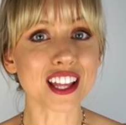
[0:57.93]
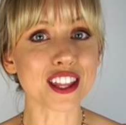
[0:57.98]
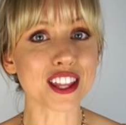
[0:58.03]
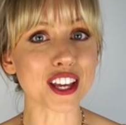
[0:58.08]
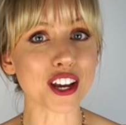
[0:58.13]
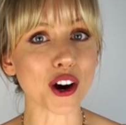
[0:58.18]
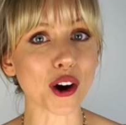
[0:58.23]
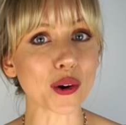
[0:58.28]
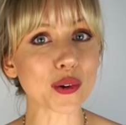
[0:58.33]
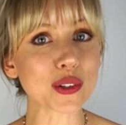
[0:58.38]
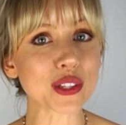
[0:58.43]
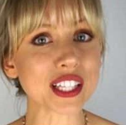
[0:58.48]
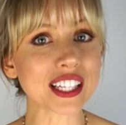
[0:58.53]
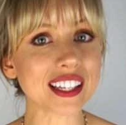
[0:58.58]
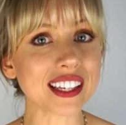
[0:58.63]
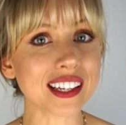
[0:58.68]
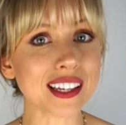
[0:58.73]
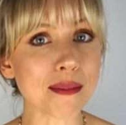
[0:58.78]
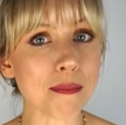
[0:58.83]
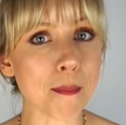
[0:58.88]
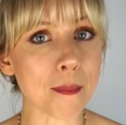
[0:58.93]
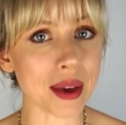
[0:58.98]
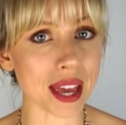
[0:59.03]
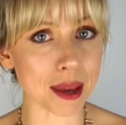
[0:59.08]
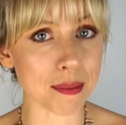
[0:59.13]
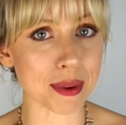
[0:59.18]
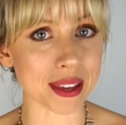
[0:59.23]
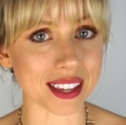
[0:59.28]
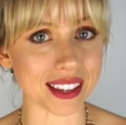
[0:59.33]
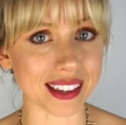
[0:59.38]
The only
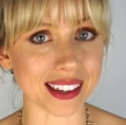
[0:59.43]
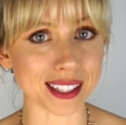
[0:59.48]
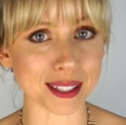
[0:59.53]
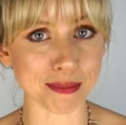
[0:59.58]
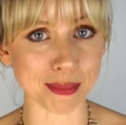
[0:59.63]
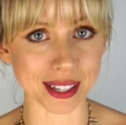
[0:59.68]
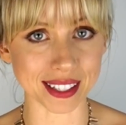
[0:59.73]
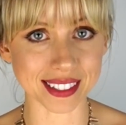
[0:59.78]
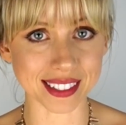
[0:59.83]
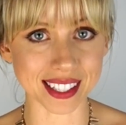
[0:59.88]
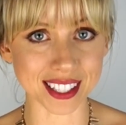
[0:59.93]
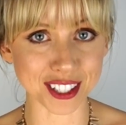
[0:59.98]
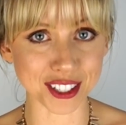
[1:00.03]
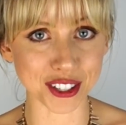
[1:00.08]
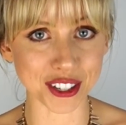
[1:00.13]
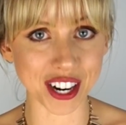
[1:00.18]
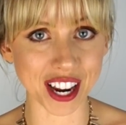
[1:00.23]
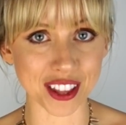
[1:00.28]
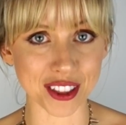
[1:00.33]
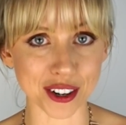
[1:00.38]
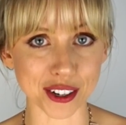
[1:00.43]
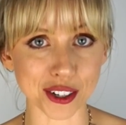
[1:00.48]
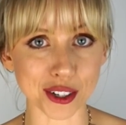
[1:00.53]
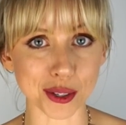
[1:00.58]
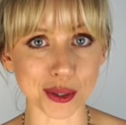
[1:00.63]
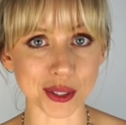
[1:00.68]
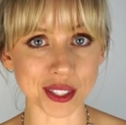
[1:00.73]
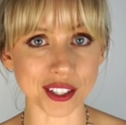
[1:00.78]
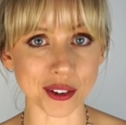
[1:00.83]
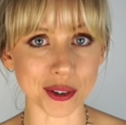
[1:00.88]
maybe is my sister Heather,
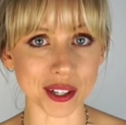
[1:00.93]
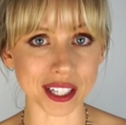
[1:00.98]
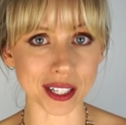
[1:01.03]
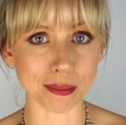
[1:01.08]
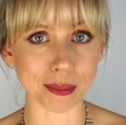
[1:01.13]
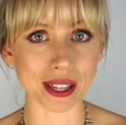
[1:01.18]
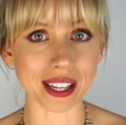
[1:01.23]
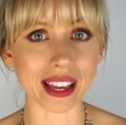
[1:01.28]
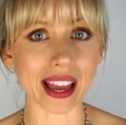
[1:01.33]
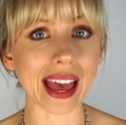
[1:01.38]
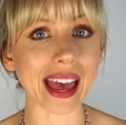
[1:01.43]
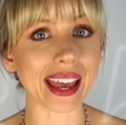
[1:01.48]
who is going to be